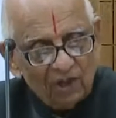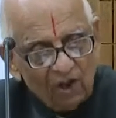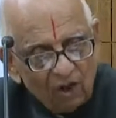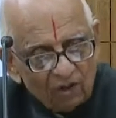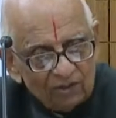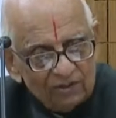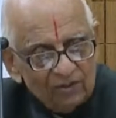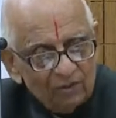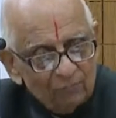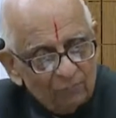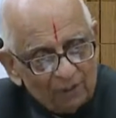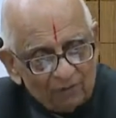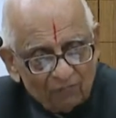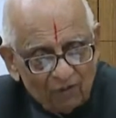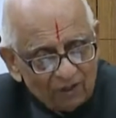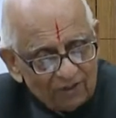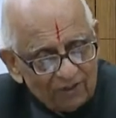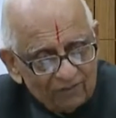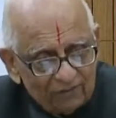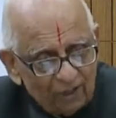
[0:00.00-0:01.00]
All the, but
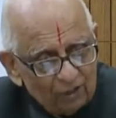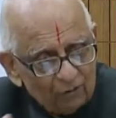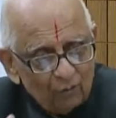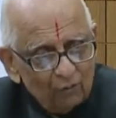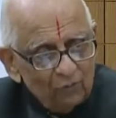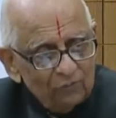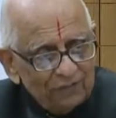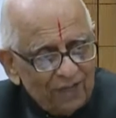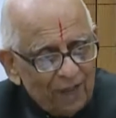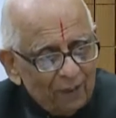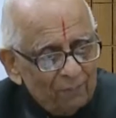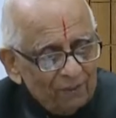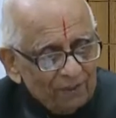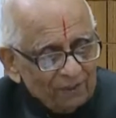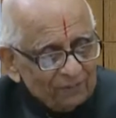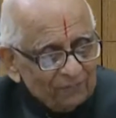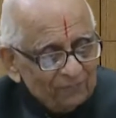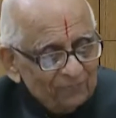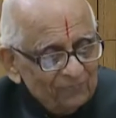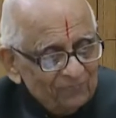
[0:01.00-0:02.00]
what have that to do with
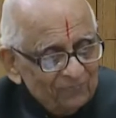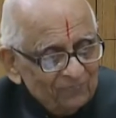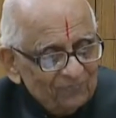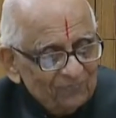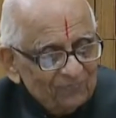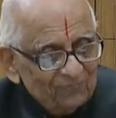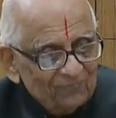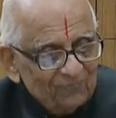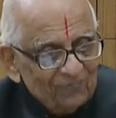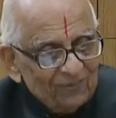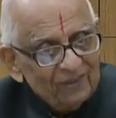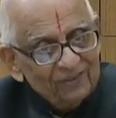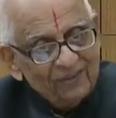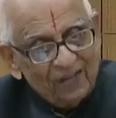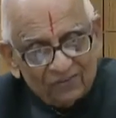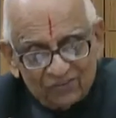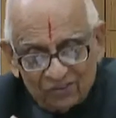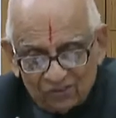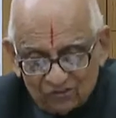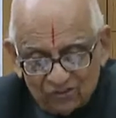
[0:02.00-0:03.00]
gambling?
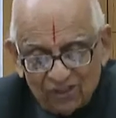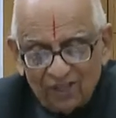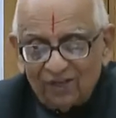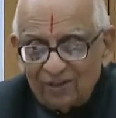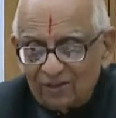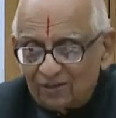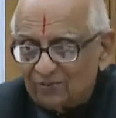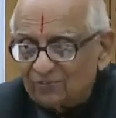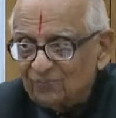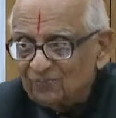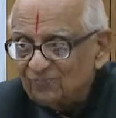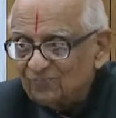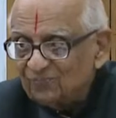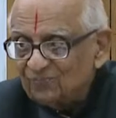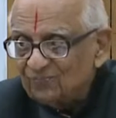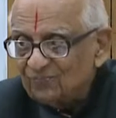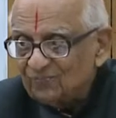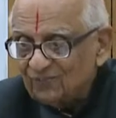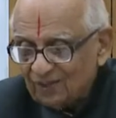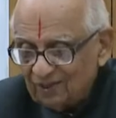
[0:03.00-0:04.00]
That's a skill.
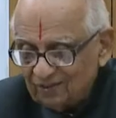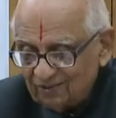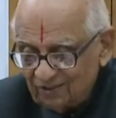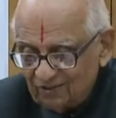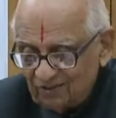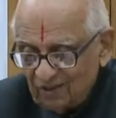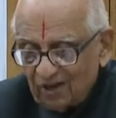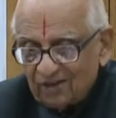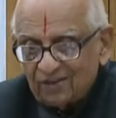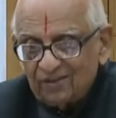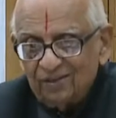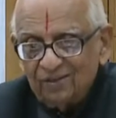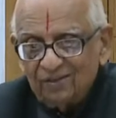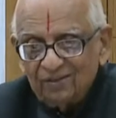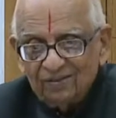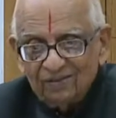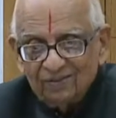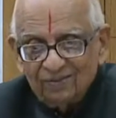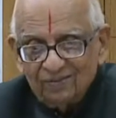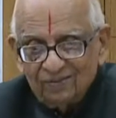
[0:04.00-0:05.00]
The jockey,
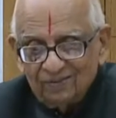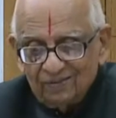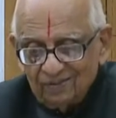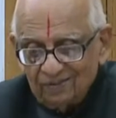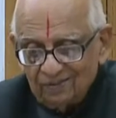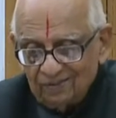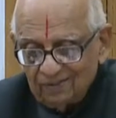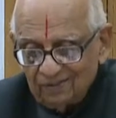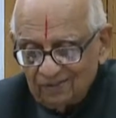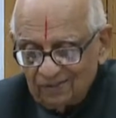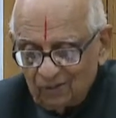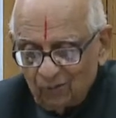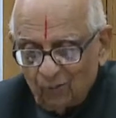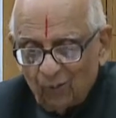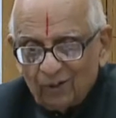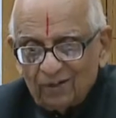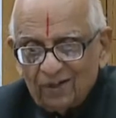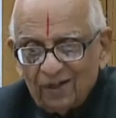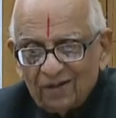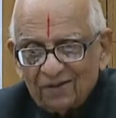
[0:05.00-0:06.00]
the
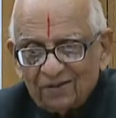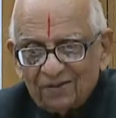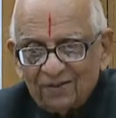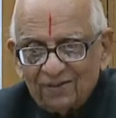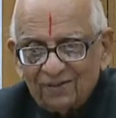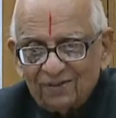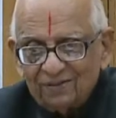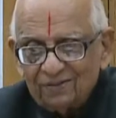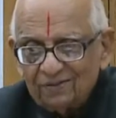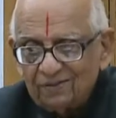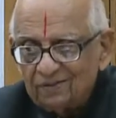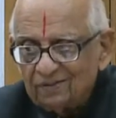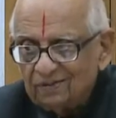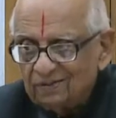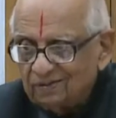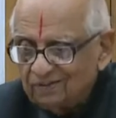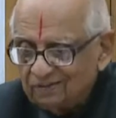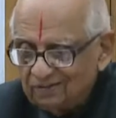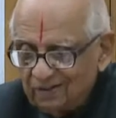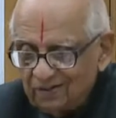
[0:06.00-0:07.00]
owner,
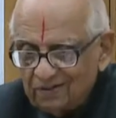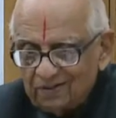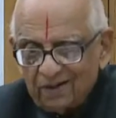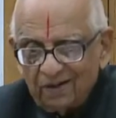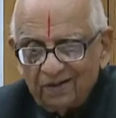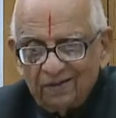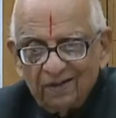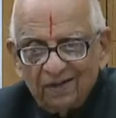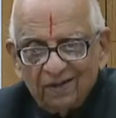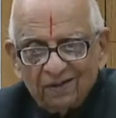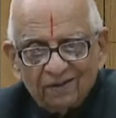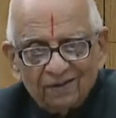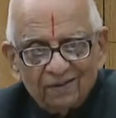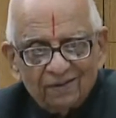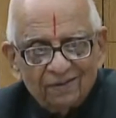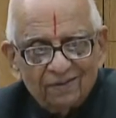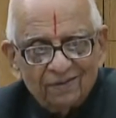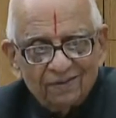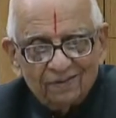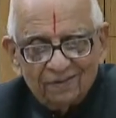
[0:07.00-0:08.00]
the trainer,
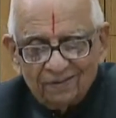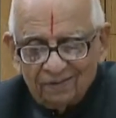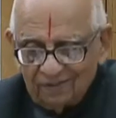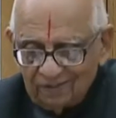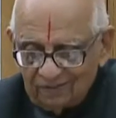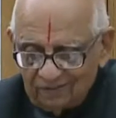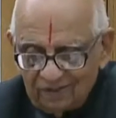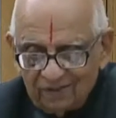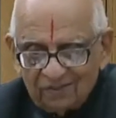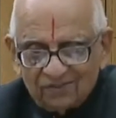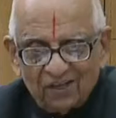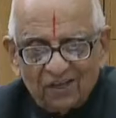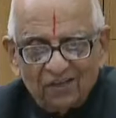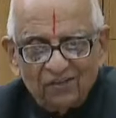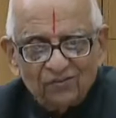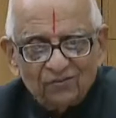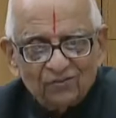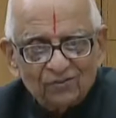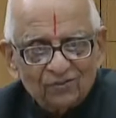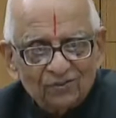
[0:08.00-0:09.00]
the
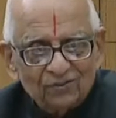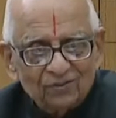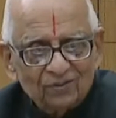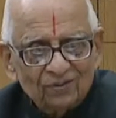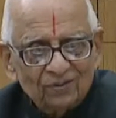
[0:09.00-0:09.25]
size.